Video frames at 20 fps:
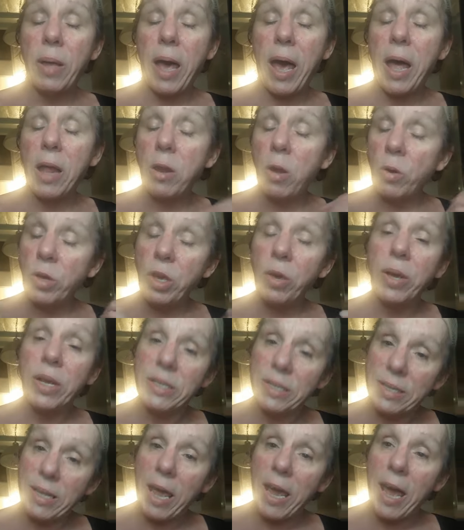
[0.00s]
long you
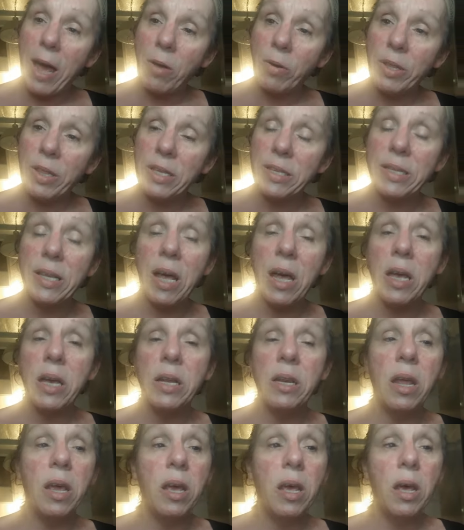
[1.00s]
can stay out in the
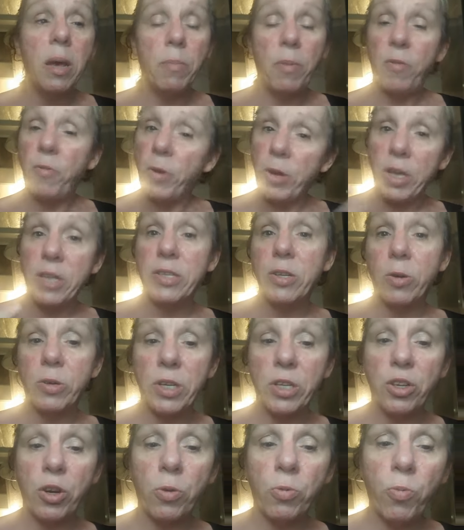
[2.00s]
sun before you start
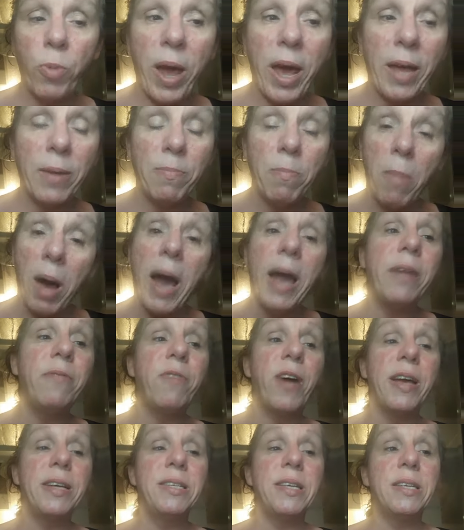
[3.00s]
to turn red. My
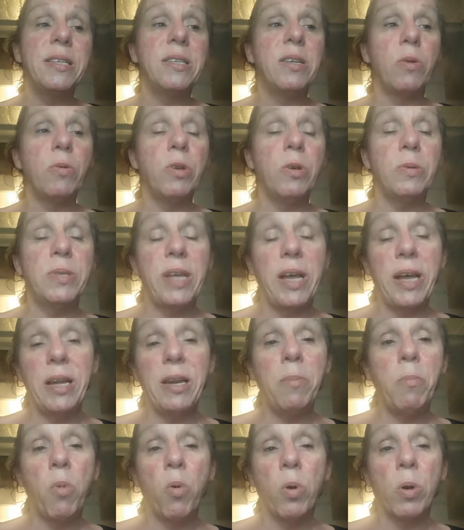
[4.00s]
advice is don't use
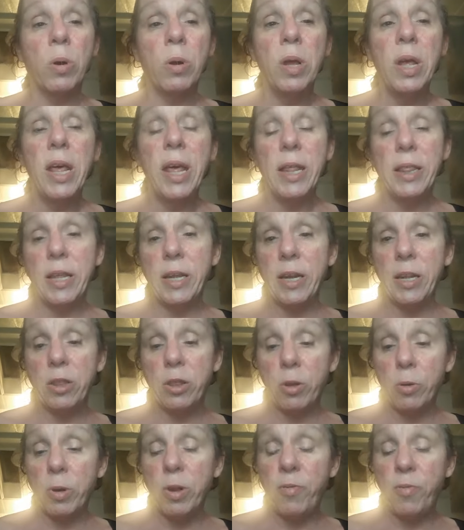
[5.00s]
any more than a
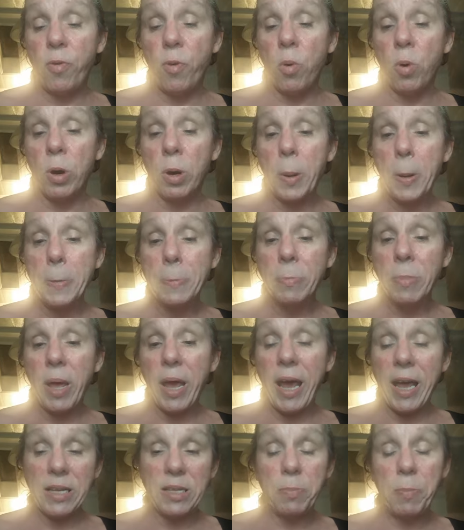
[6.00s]
34
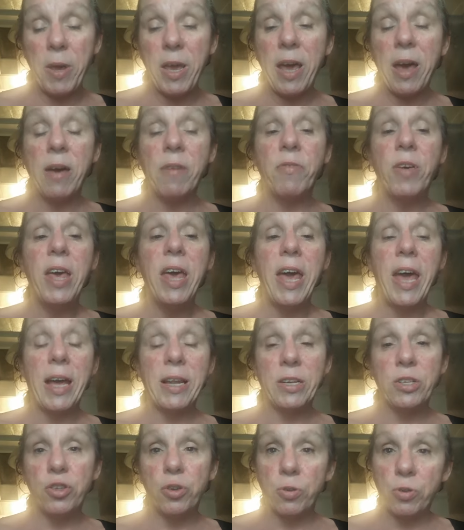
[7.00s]
SPF
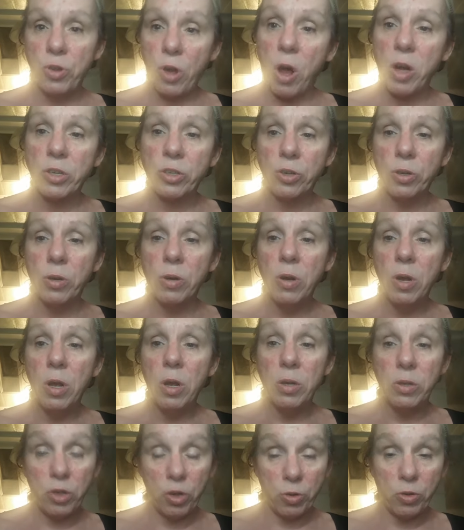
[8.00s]
unless your doctor,
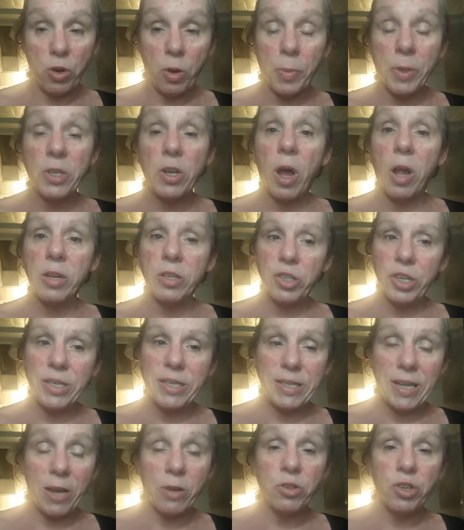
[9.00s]
your
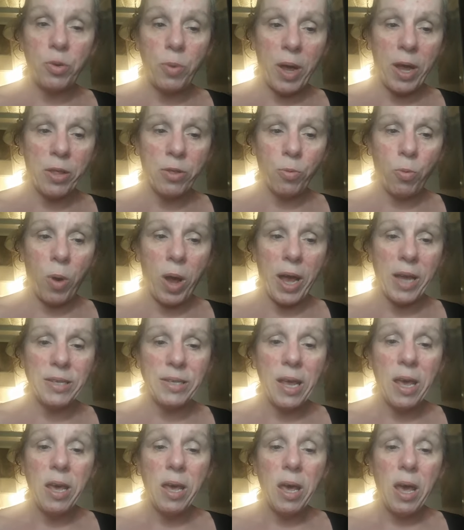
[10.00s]
dermatologist tells you
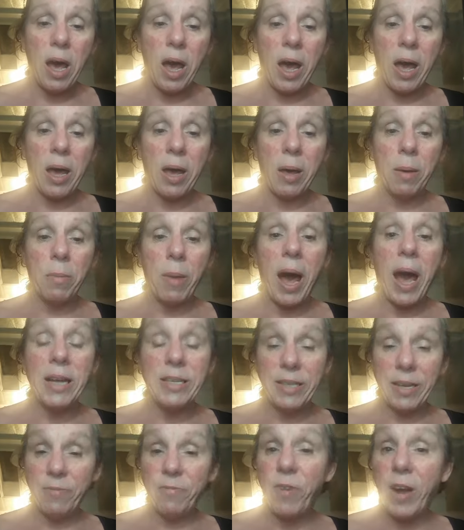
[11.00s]
otherwise. I
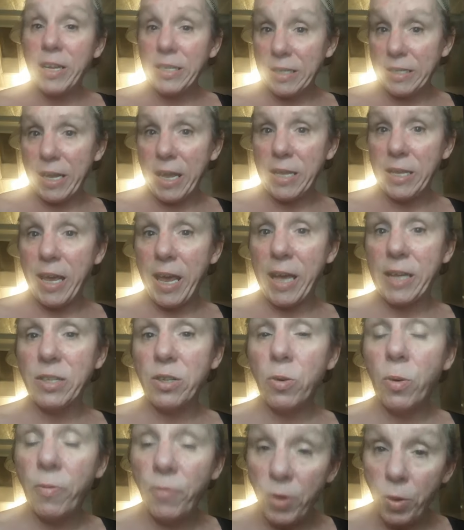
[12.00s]
did fight skin
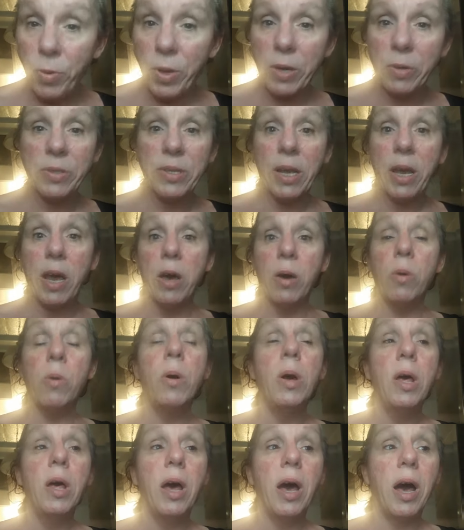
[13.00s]
cancer a few years ago.
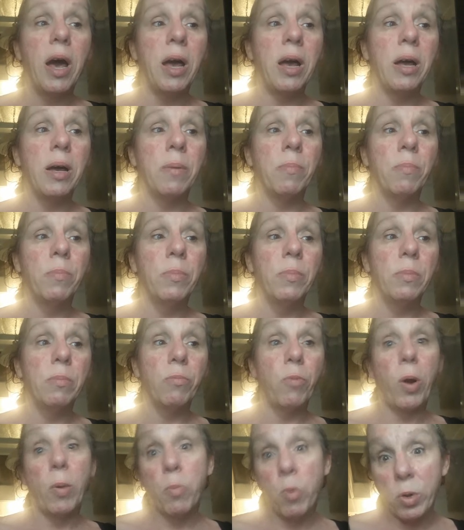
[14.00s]

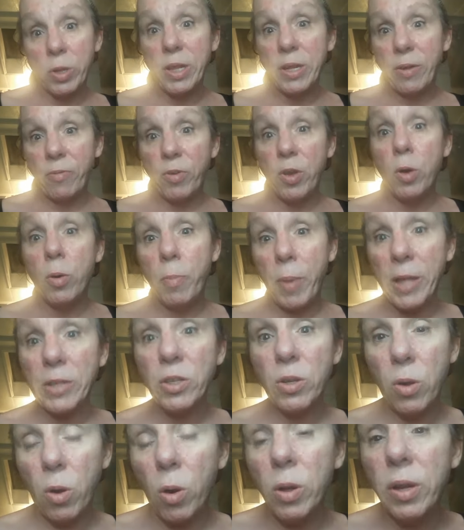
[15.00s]
Well, more than a few,
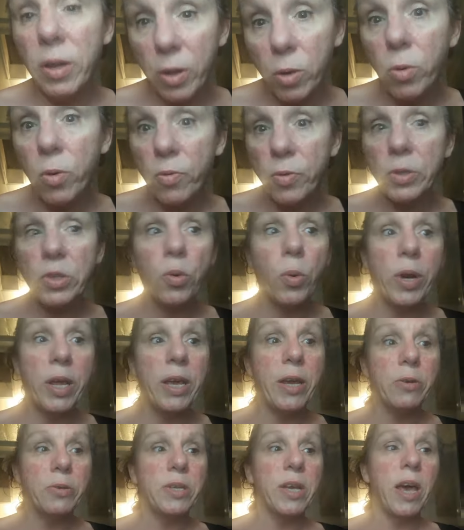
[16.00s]
about a little over 20
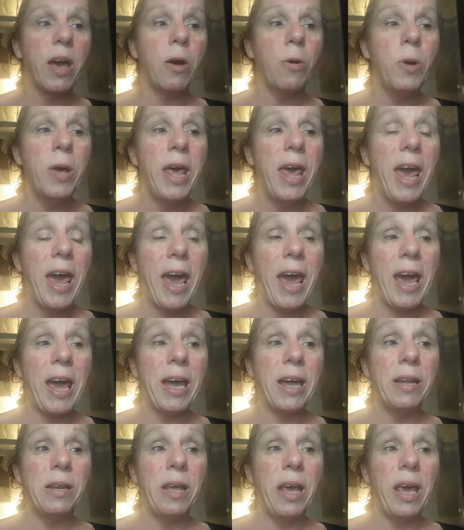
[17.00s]
years ago.
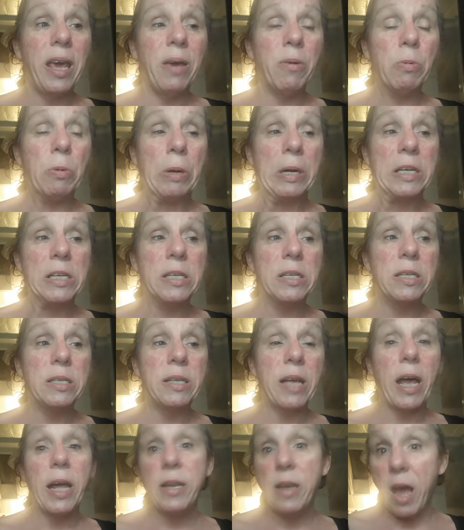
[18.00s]
And it
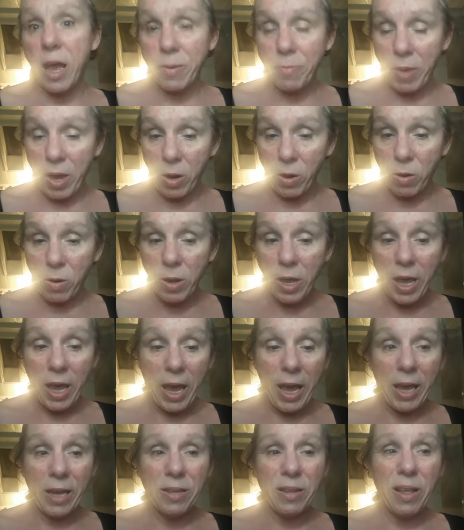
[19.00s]
was a nightmare.
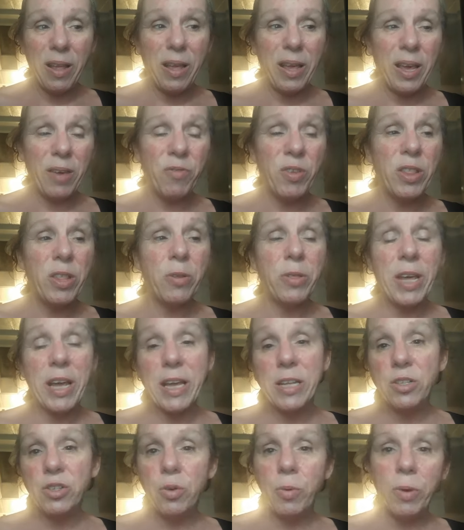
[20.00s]
And even though they
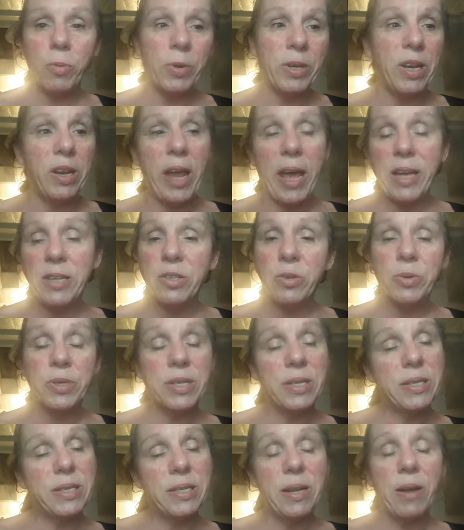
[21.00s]
can do it with
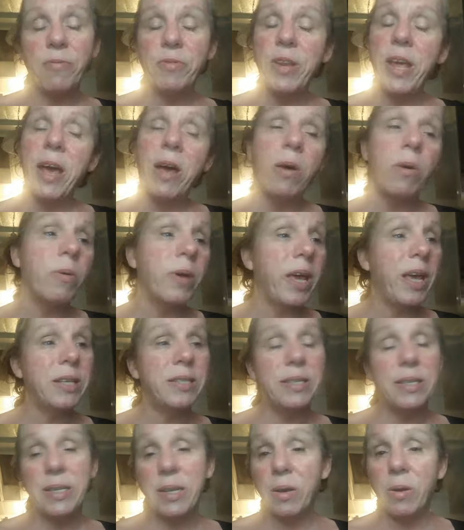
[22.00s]
lasers and stuff now,
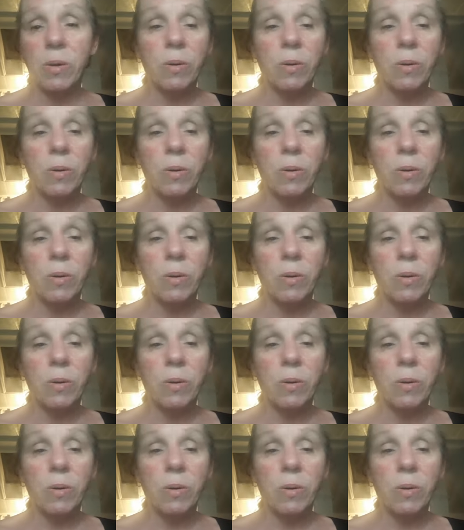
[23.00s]
it's